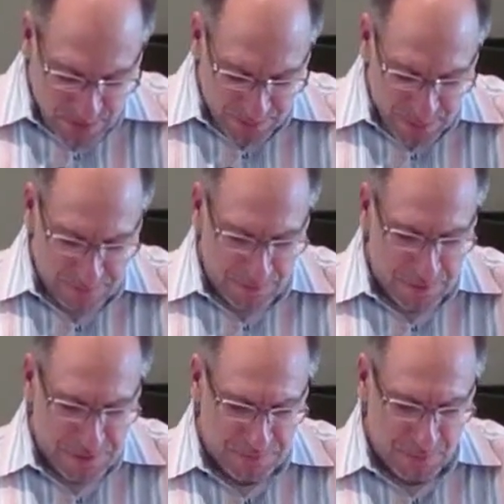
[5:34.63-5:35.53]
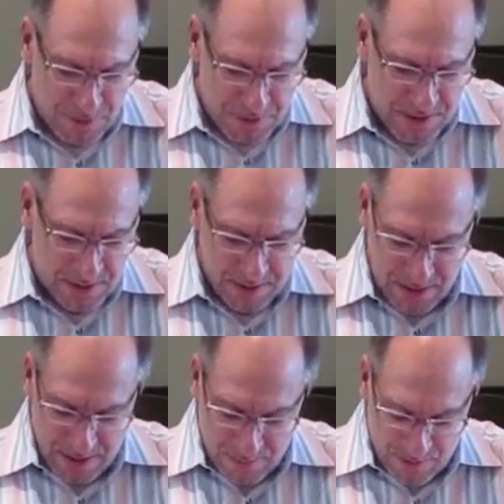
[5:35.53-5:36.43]
their first fruits.
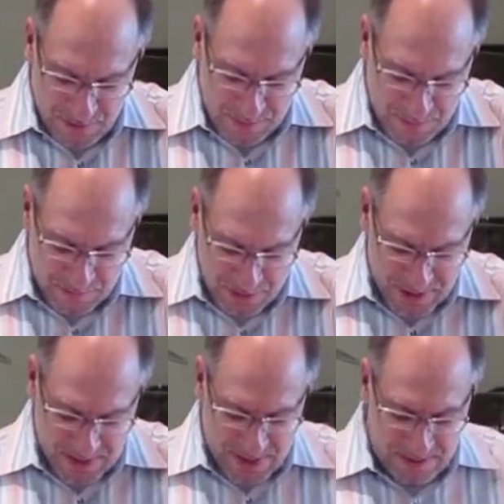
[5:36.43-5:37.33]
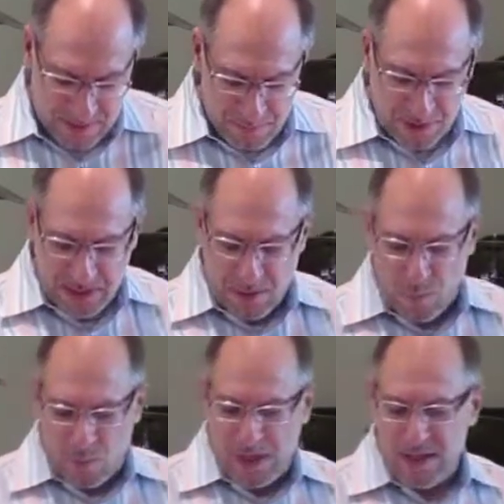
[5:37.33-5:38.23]
One of them was uh, they bring
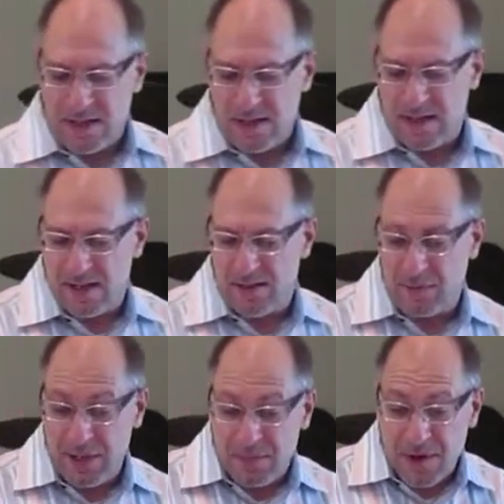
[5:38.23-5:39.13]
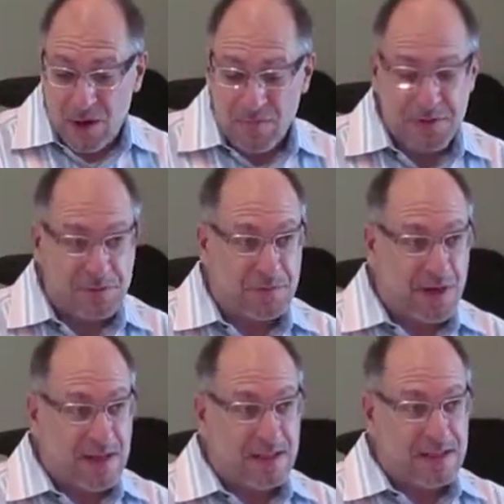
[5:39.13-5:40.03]
like wheat. Uh, wheat harvest was
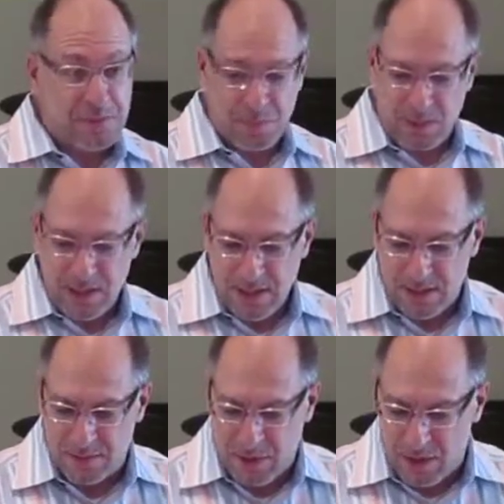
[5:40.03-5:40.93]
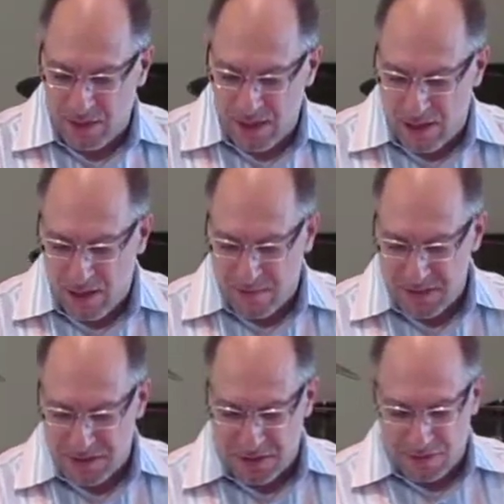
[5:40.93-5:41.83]
ready in the spring. The barley
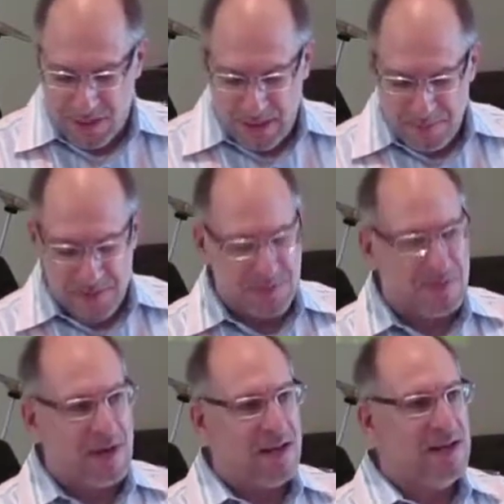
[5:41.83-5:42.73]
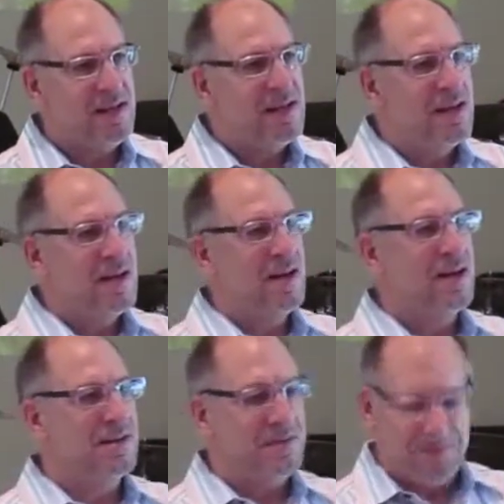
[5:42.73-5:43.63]
harvest, the grapes were ready,
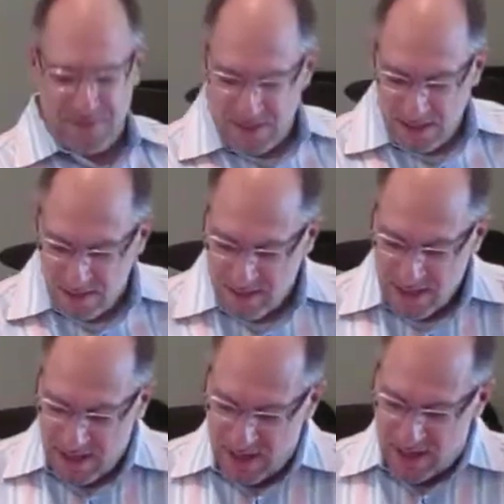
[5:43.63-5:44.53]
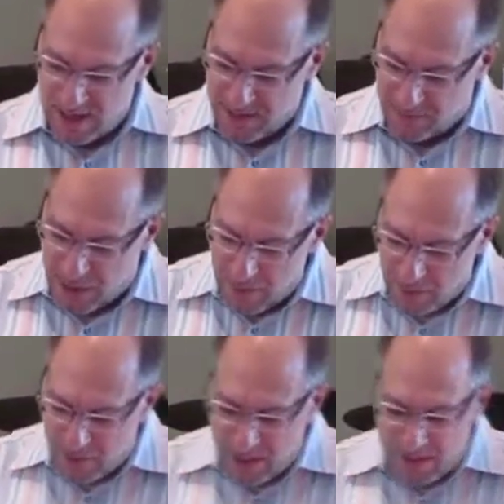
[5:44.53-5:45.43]
uh, the figs, and the
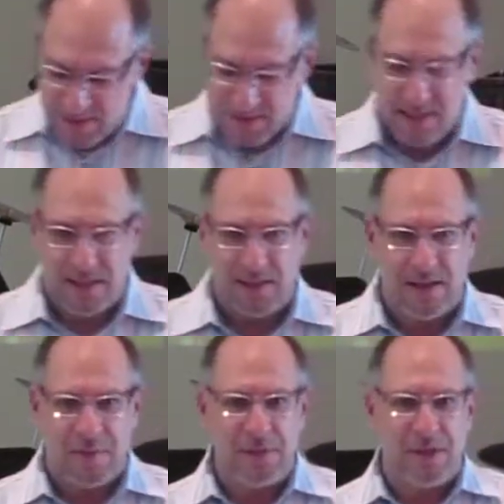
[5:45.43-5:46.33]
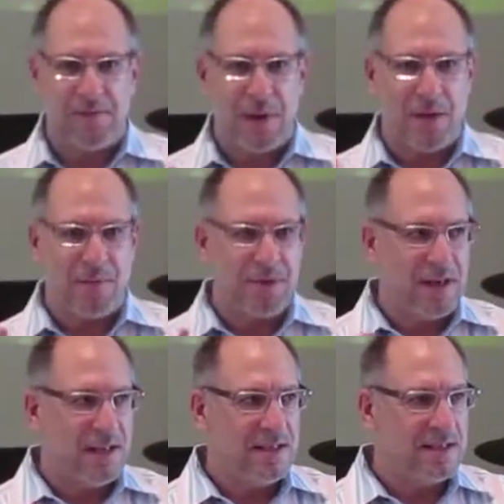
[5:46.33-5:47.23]
pomegranates. I love how many love
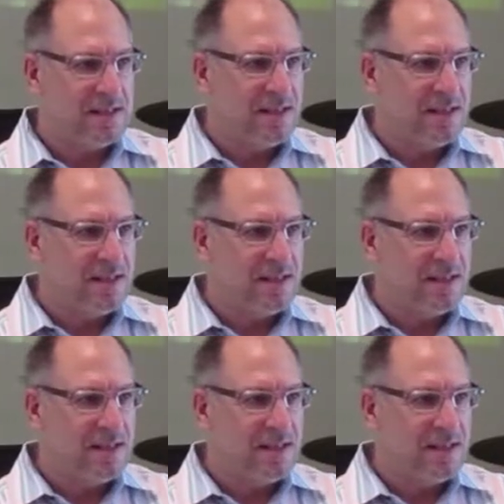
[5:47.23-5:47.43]
pomegranates.